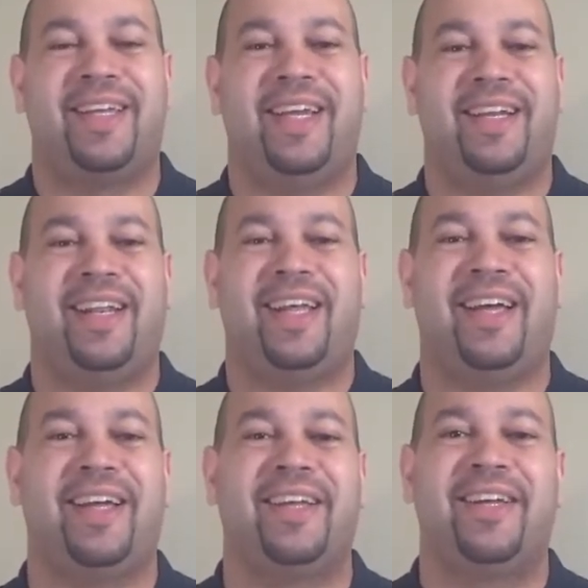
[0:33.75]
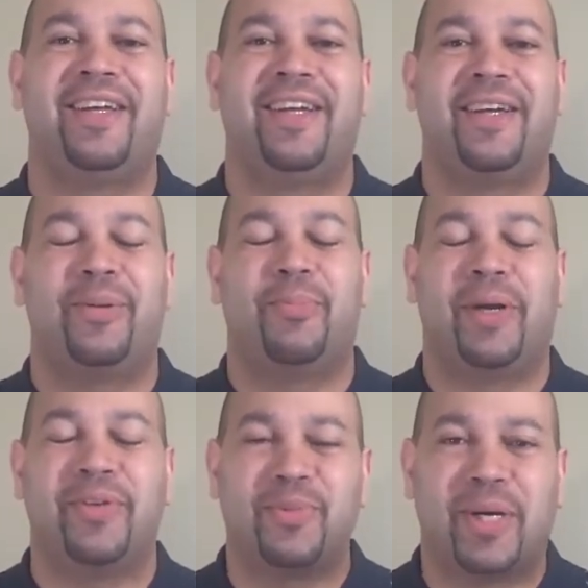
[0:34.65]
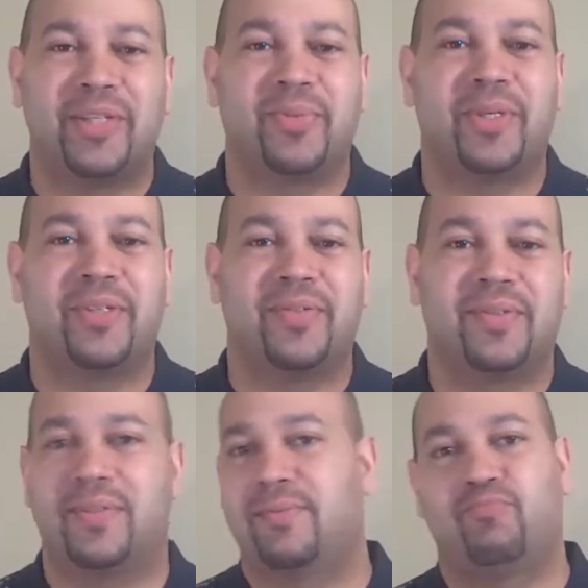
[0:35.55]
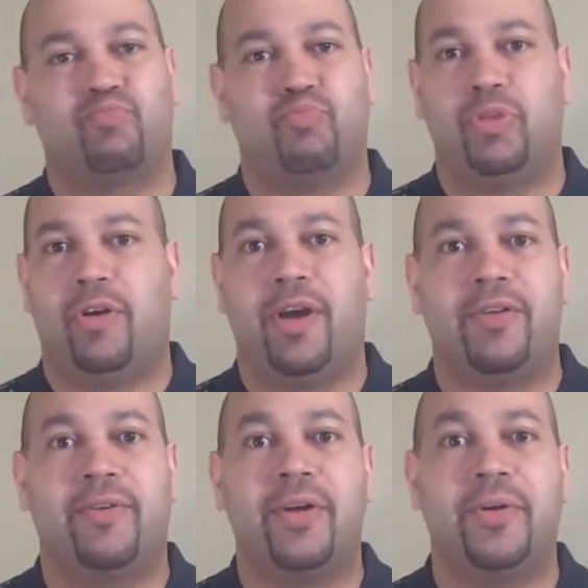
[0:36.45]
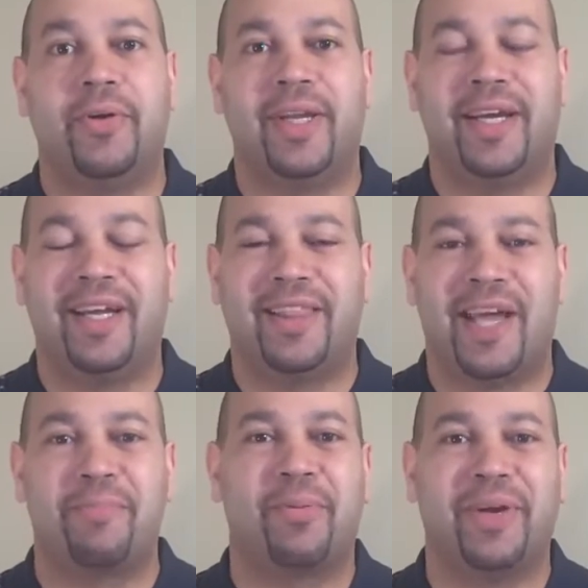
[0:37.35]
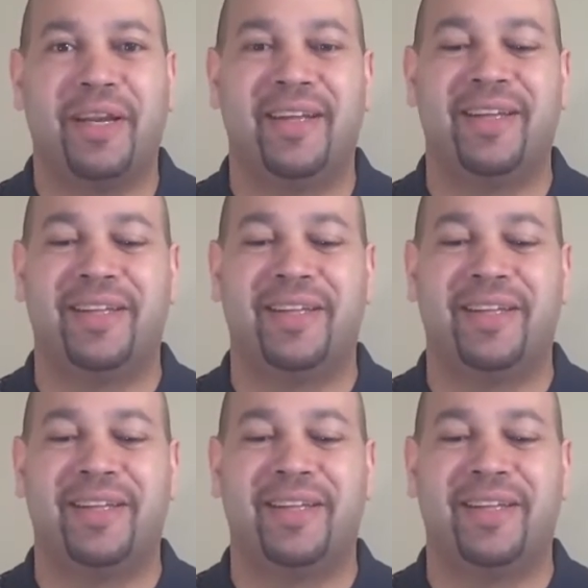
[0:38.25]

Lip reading: And my response was, "You're on your own at that point."